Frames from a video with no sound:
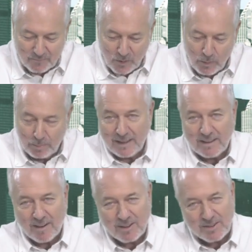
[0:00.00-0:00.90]
we played
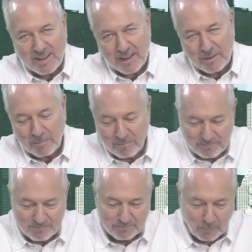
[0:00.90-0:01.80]
cards together,
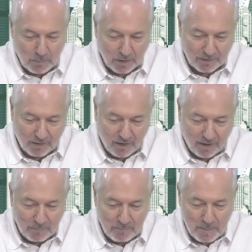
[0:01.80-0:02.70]
my mother and
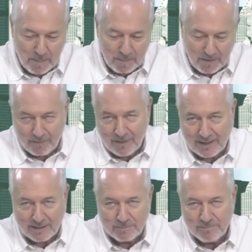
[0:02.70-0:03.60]
I. All
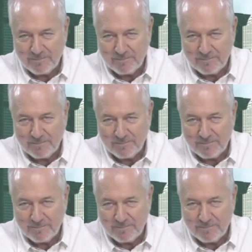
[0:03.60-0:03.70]
right.